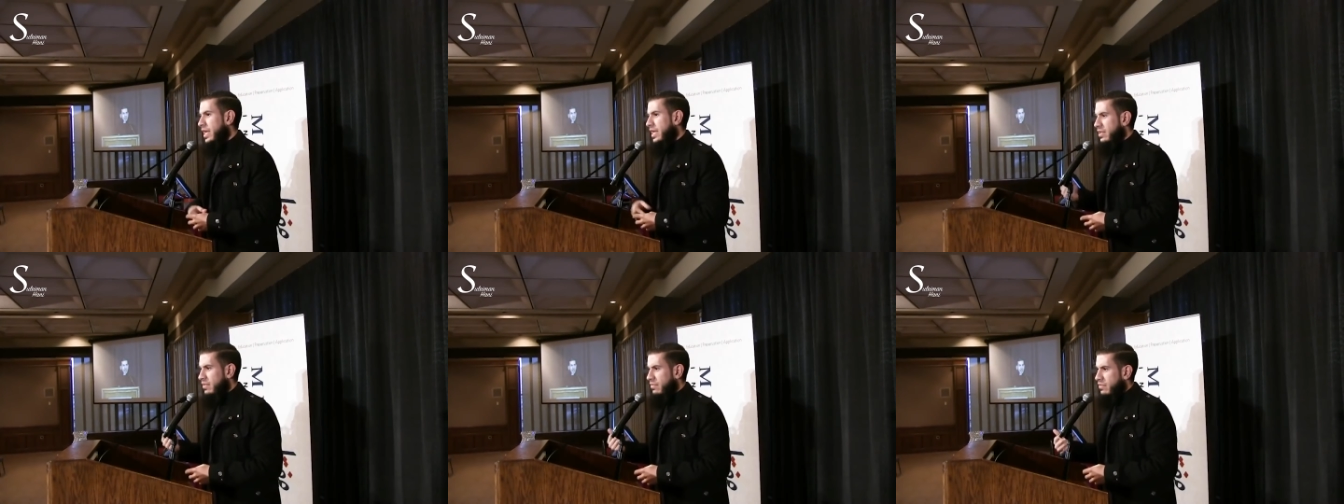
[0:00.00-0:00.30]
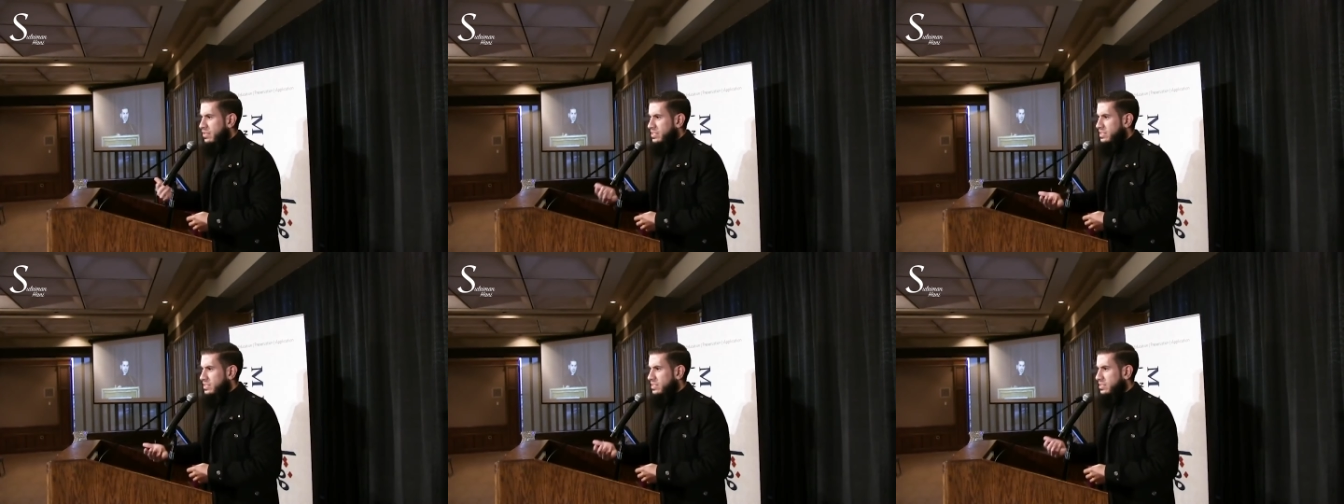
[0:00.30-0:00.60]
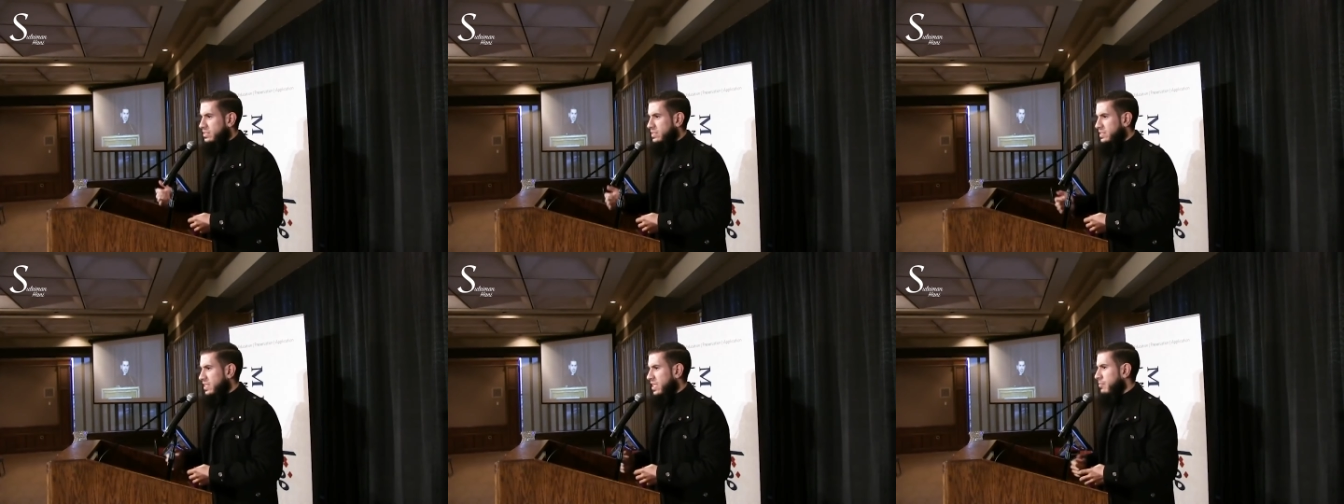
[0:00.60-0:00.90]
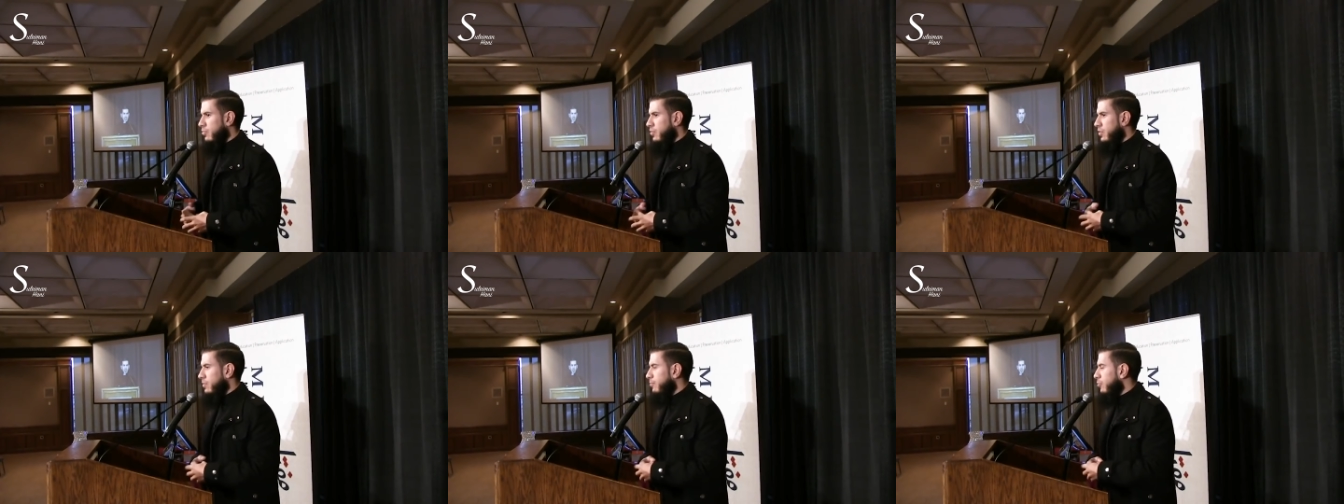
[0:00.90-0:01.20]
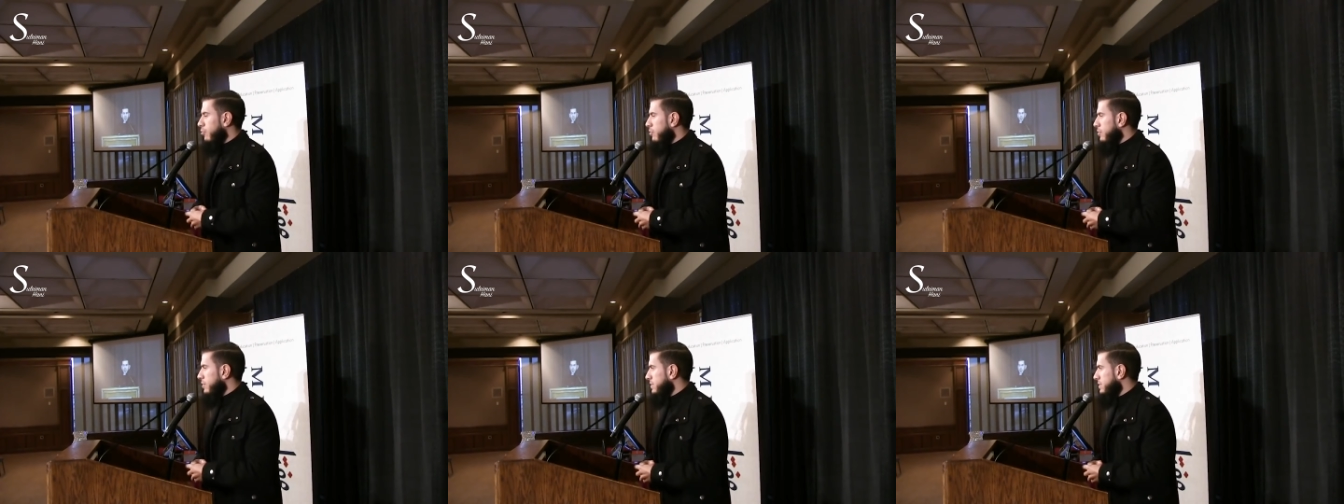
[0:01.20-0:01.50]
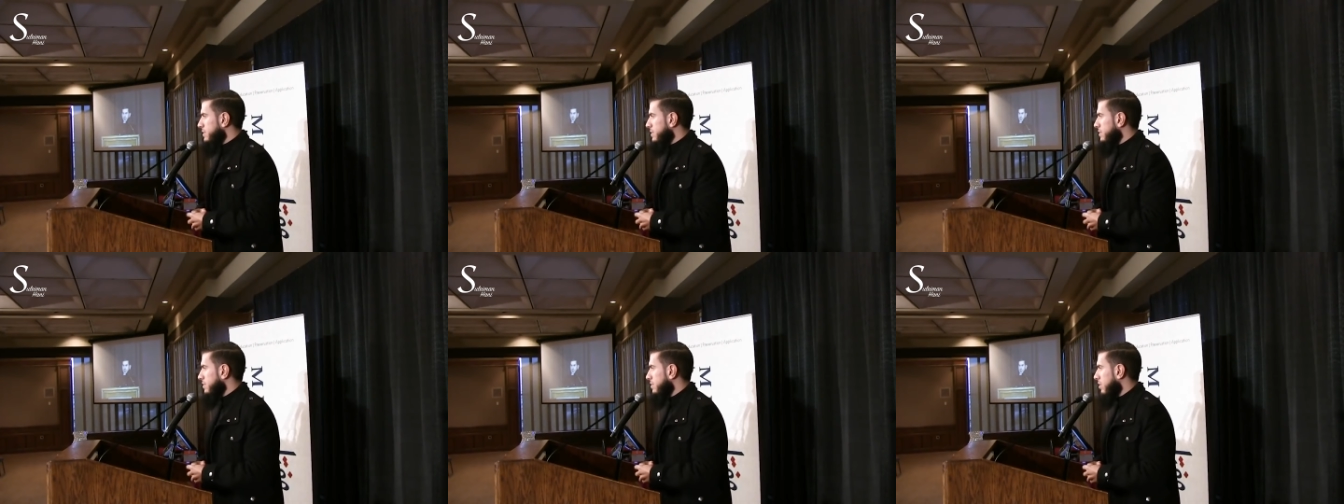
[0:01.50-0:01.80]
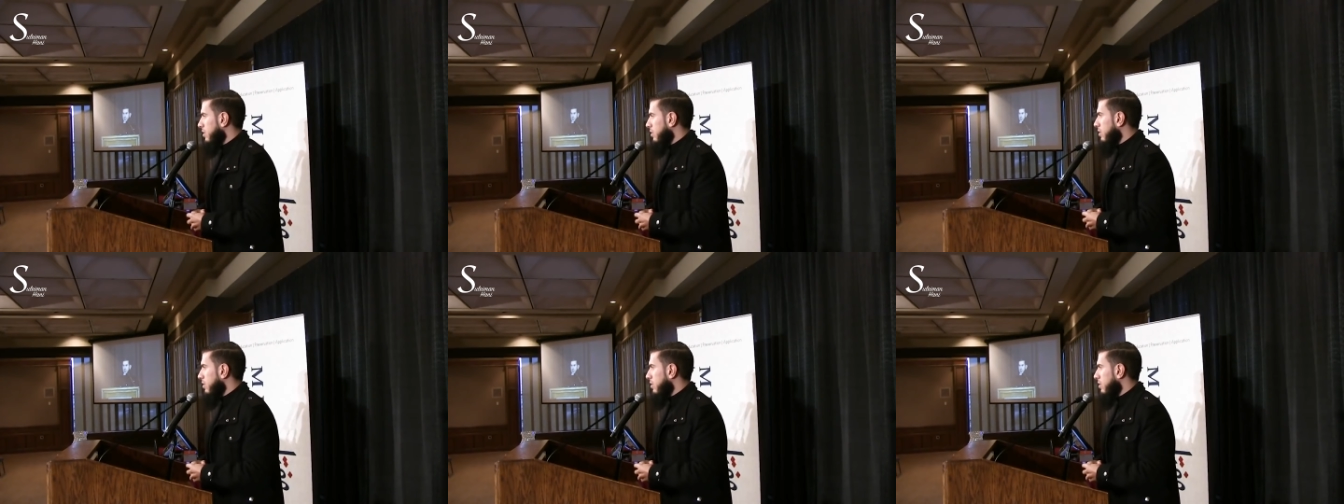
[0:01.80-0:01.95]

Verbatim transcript: And in this same report,